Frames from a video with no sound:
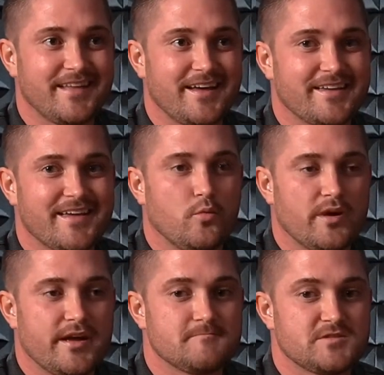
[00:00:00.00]
Like
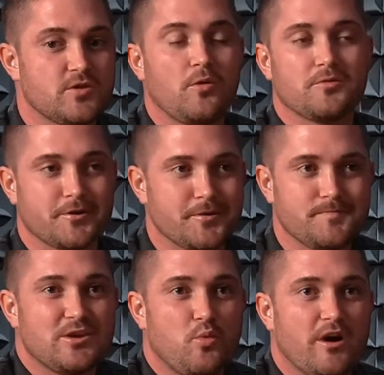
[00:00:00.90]
with solar,
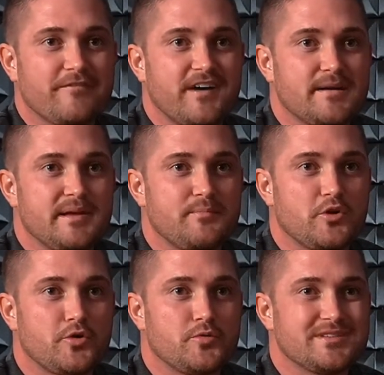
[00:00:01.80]
you want to find people
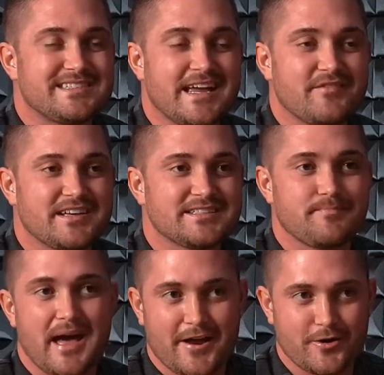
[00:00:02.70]
who savings
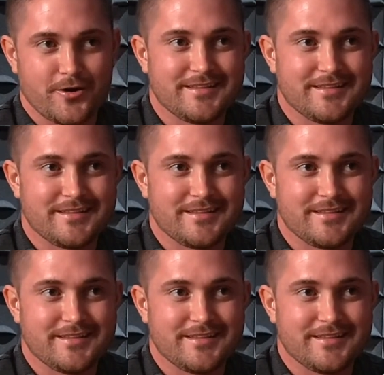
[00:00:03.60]
matter.